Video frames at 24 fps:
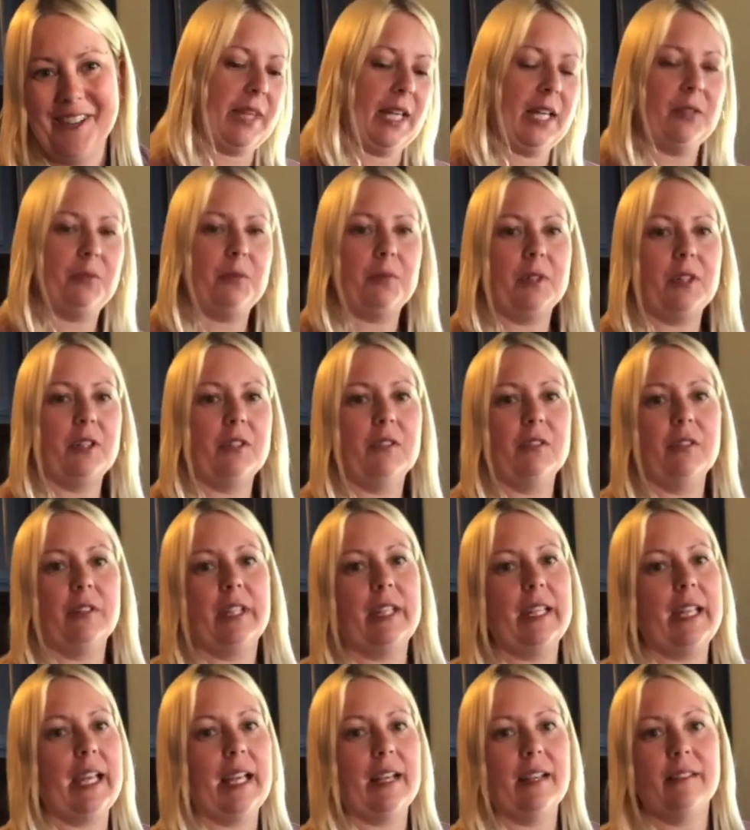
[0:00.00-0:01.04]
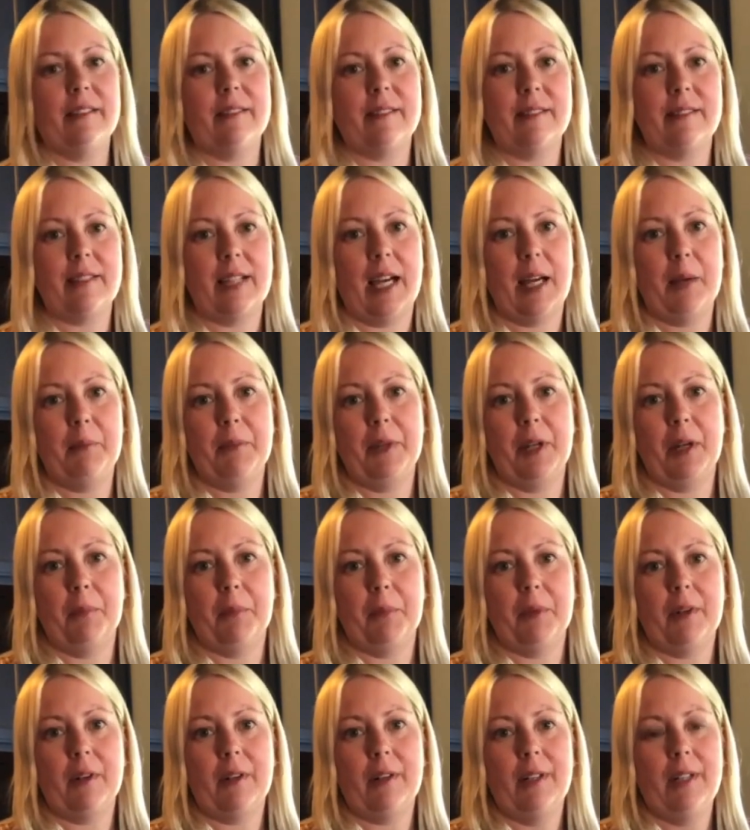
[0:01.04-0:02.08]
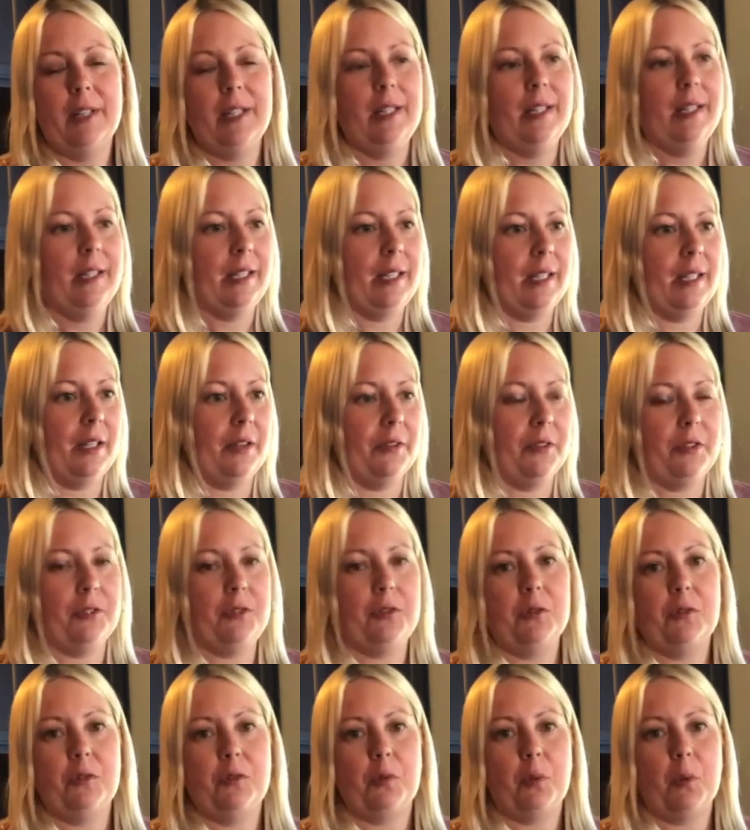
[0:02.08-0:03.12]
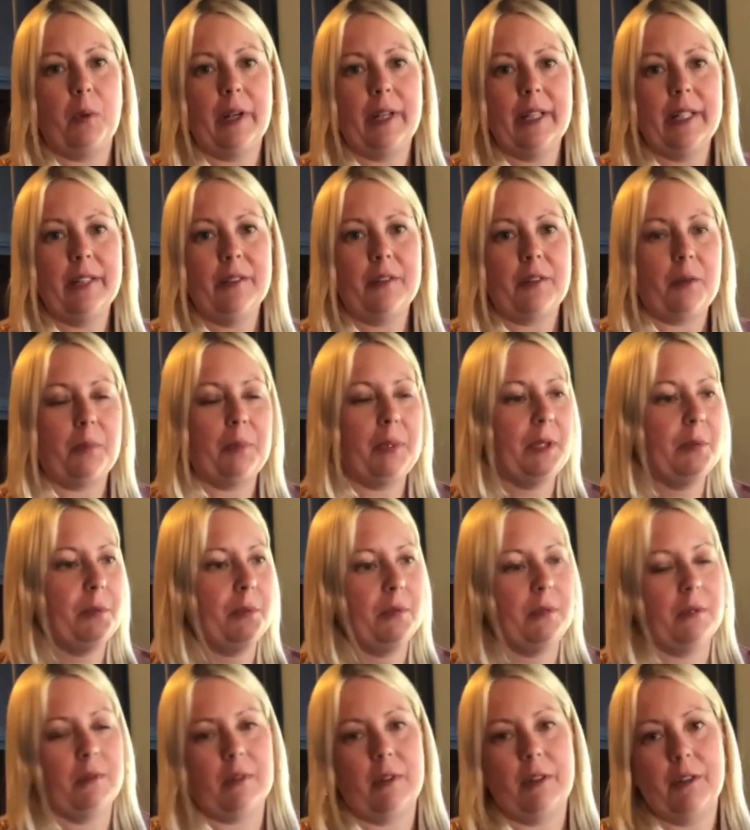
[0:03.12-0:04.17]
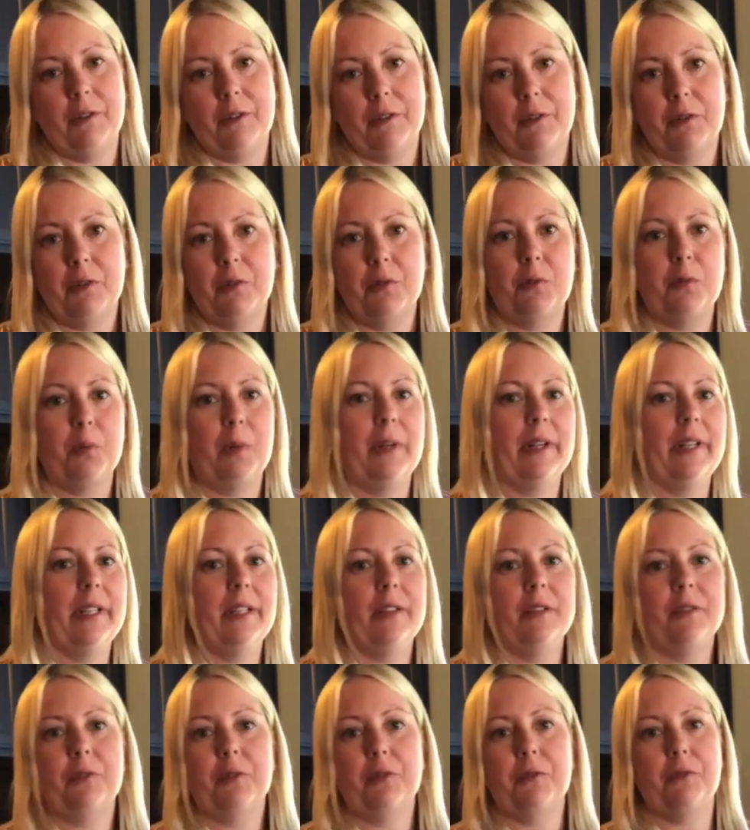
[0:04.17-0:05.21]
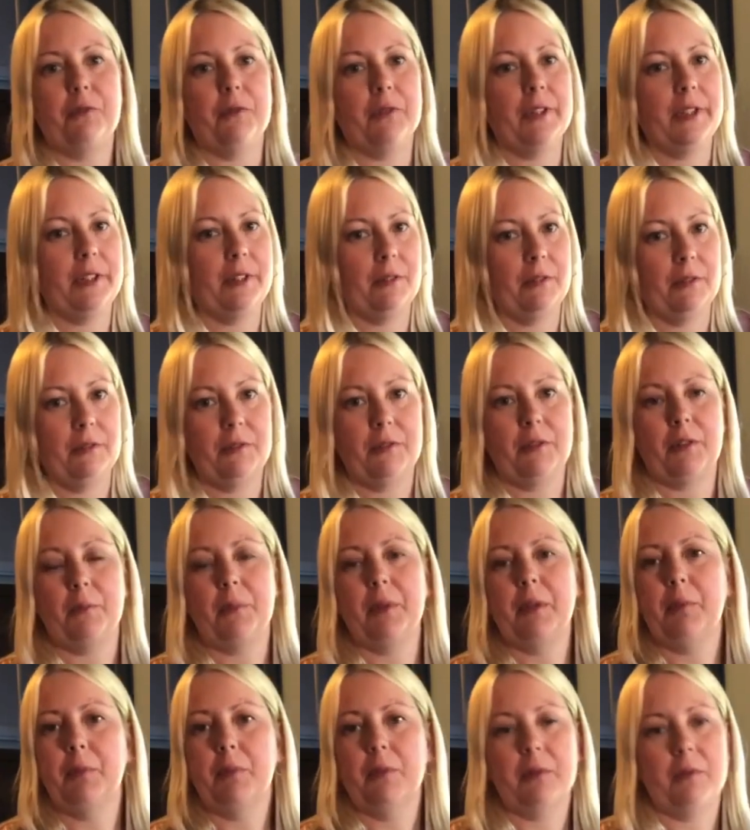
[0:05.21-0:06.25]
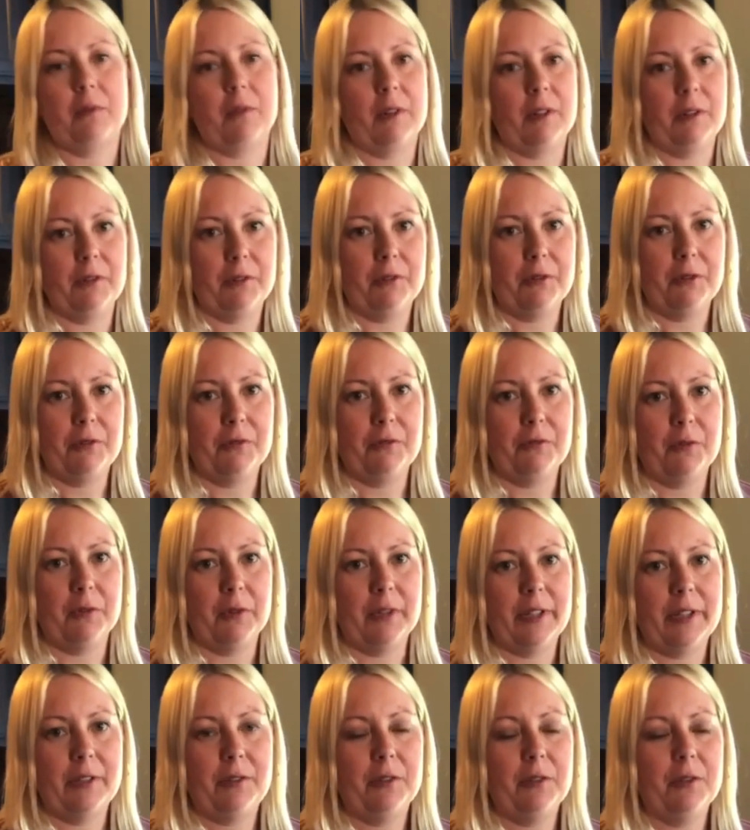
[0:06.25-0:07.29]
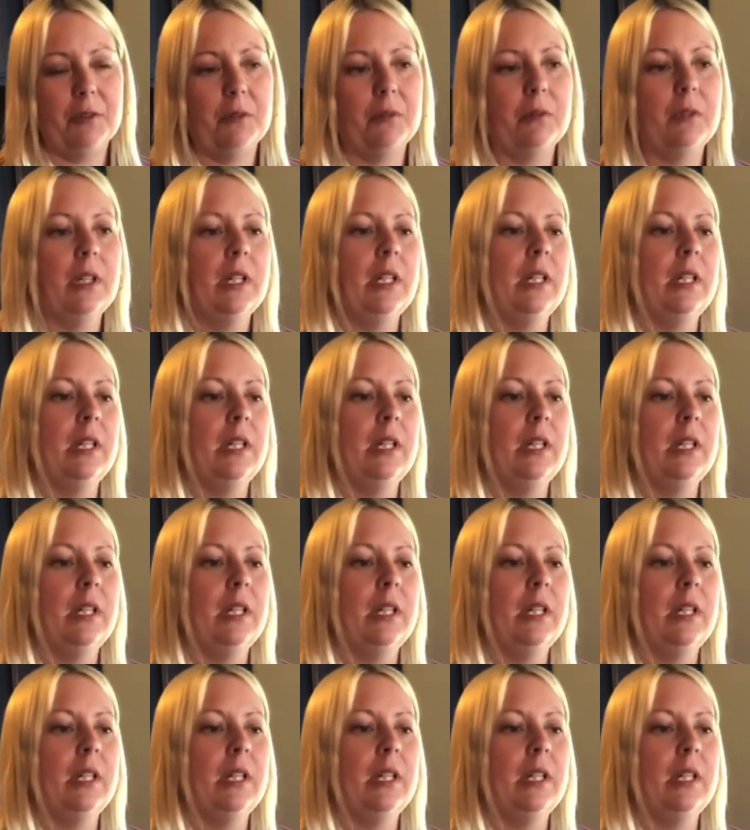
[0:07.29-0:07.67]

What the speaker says: That's what you're looking at, is the top number. You know, the 220s are people who are under 220. The 242s are people who are under 242.